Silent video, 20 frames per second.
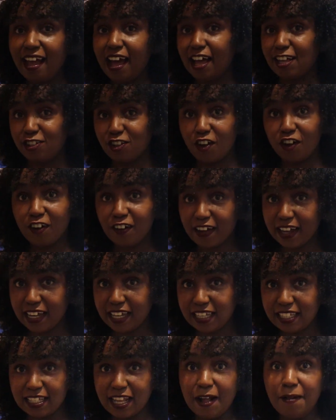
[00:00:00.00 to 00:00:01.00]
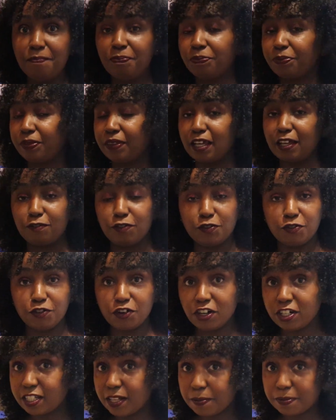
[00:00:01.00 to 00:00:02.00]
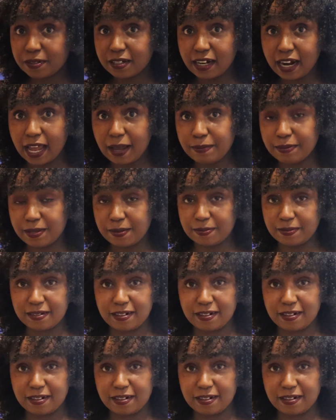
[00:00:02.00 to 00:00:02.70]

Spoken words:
as always, if you've not subscribed,